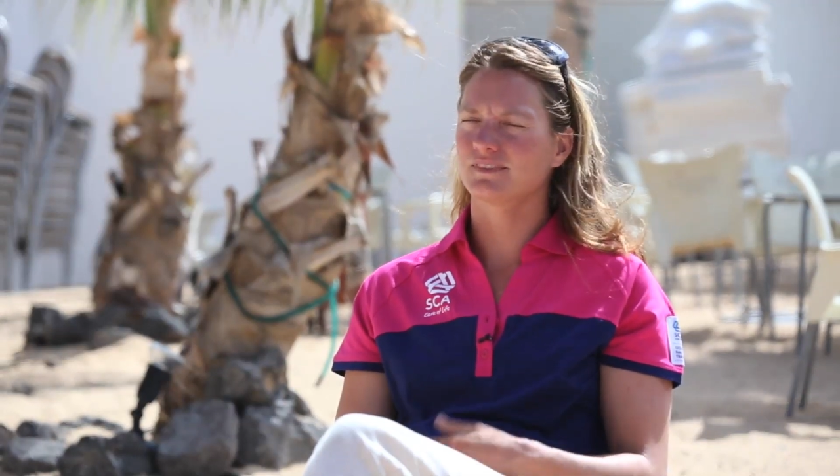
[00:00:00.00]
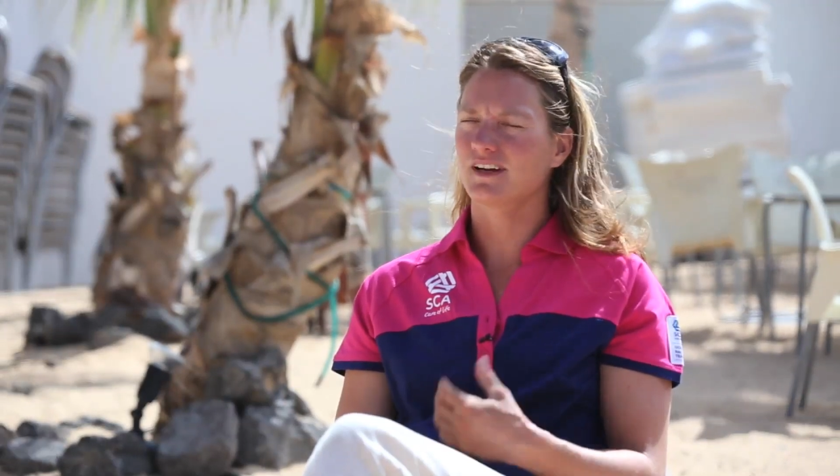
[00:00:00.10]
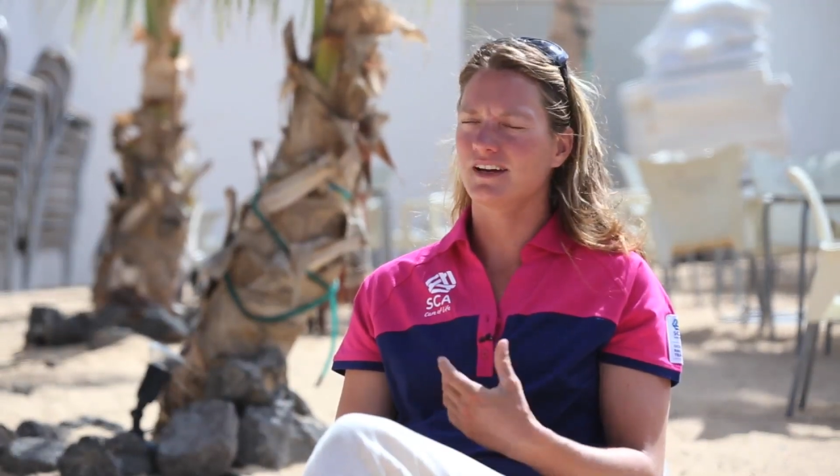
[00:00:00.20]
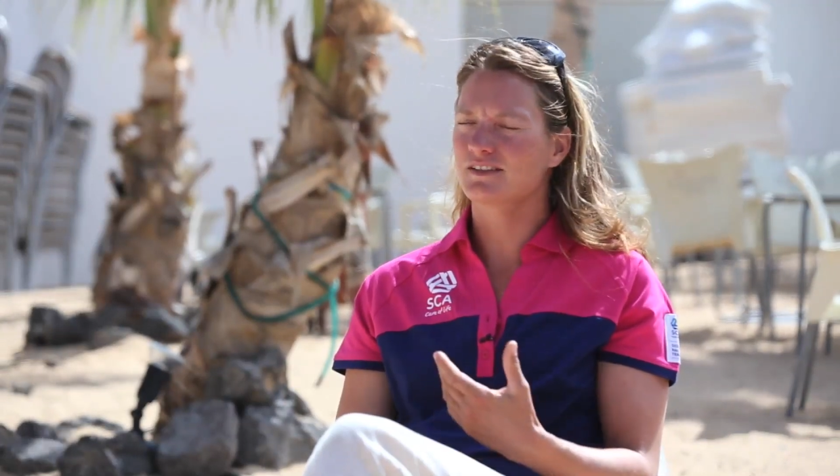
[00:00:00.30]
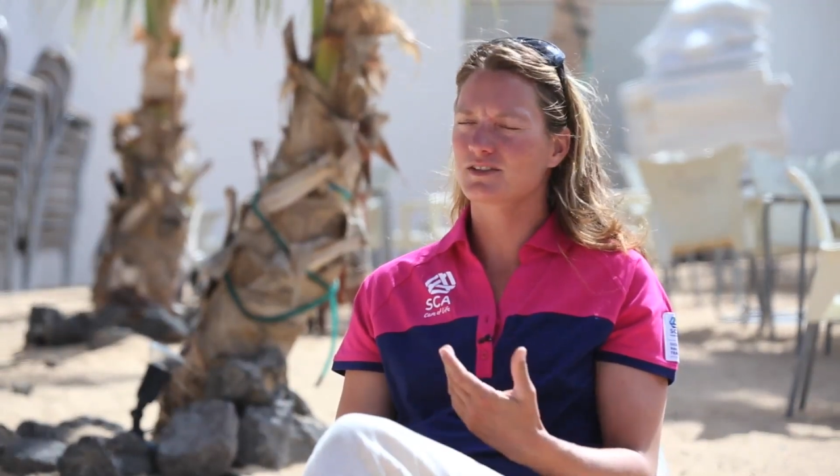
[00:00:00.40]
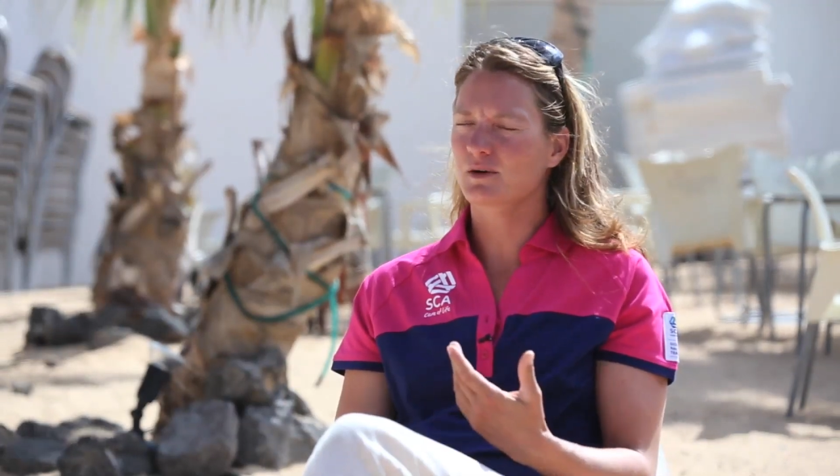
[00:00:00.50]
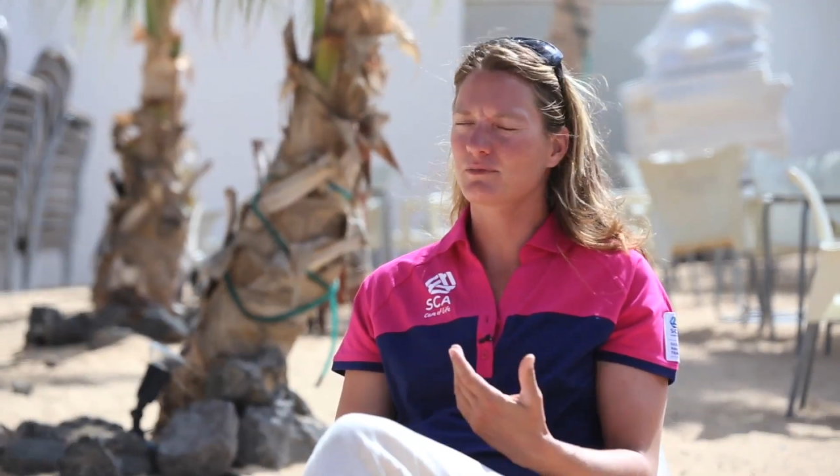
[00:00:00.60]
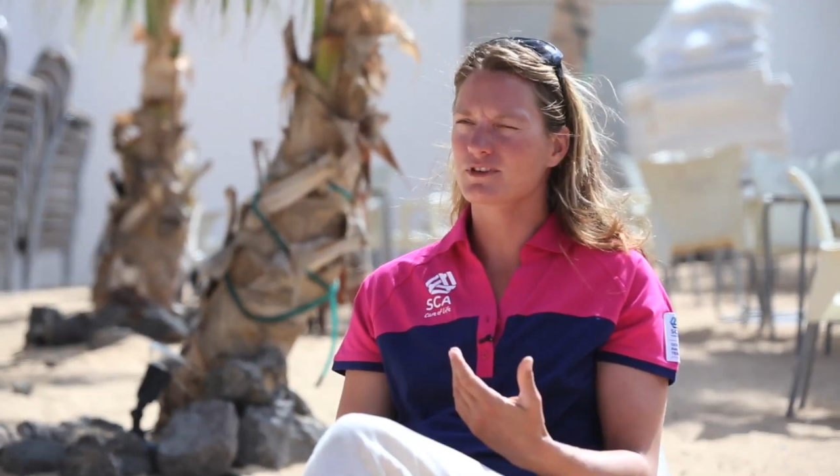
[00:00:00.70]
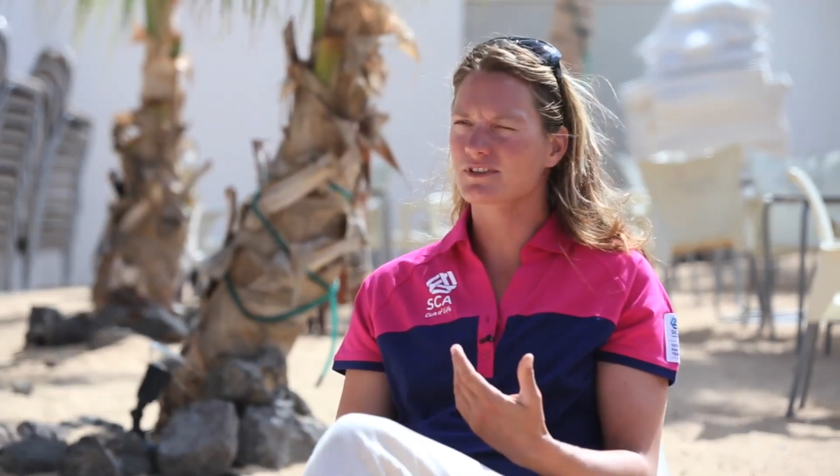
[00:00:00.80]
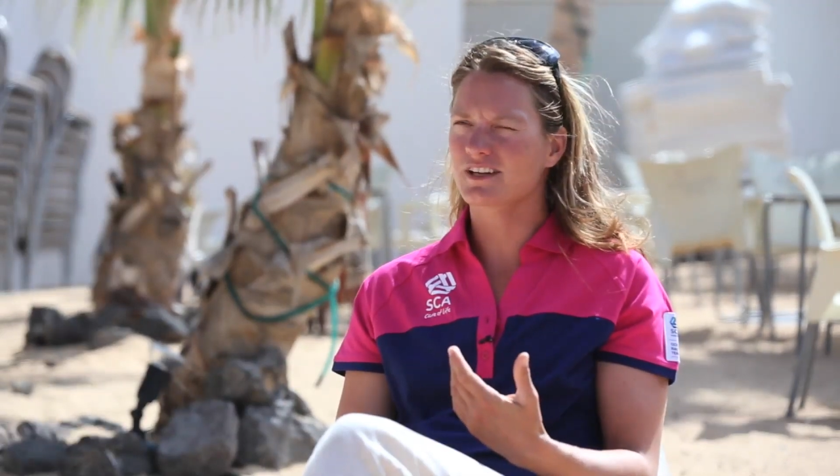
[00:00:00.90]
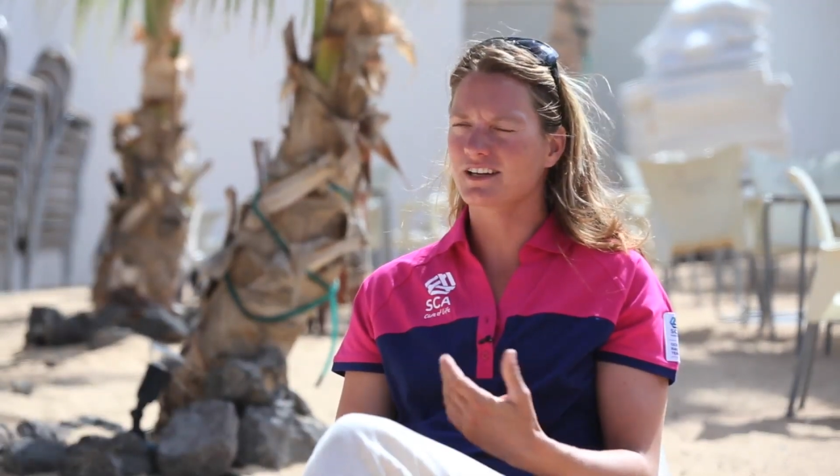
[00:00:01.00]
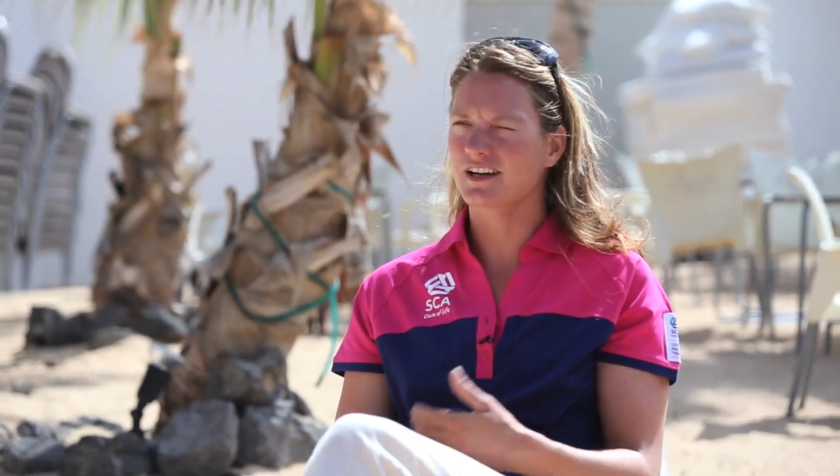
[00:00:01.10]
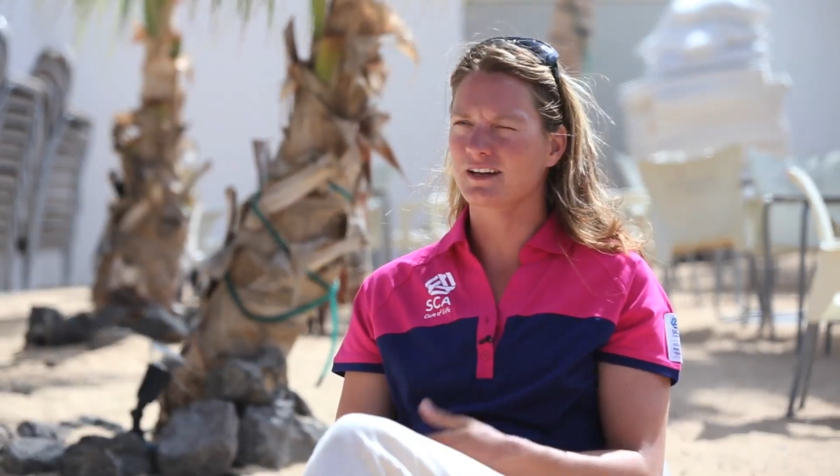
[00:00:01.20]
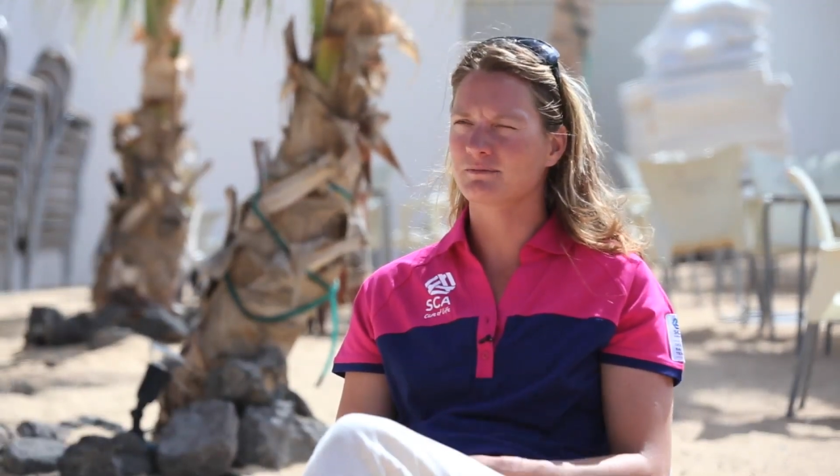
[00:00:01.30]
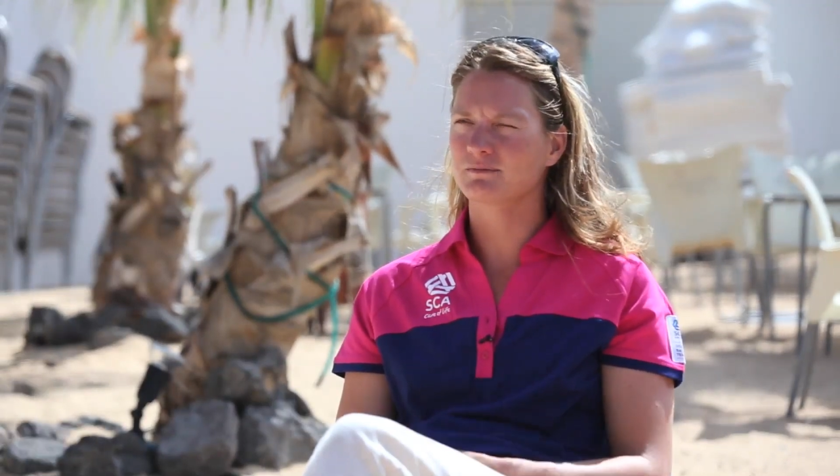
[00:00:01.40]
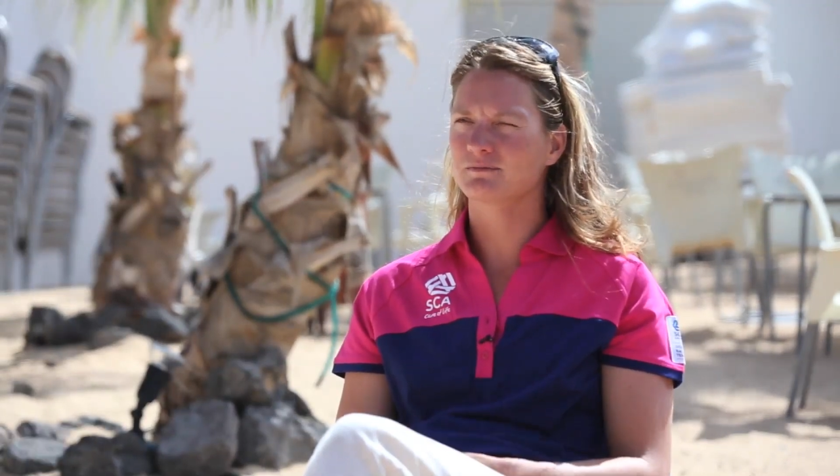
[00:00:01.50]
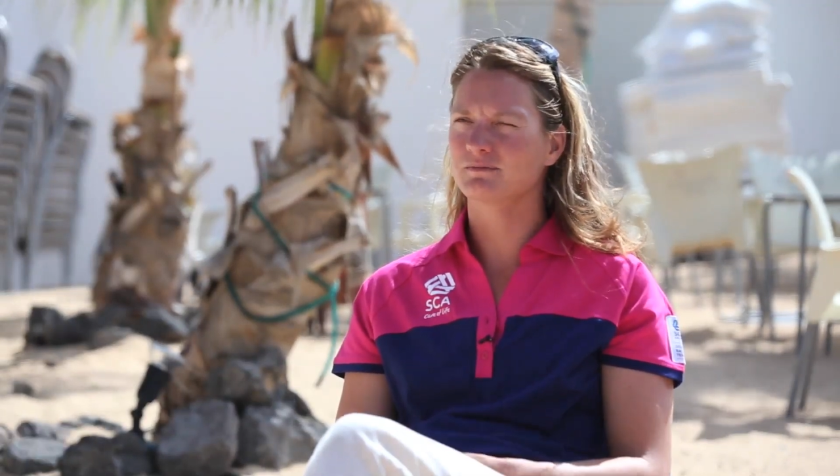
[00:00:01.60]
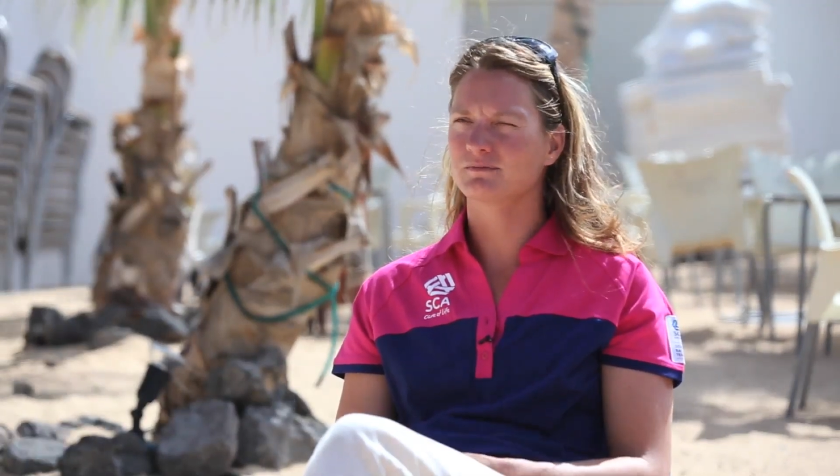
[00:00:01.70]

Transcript: yeah, it's obvious that I'm,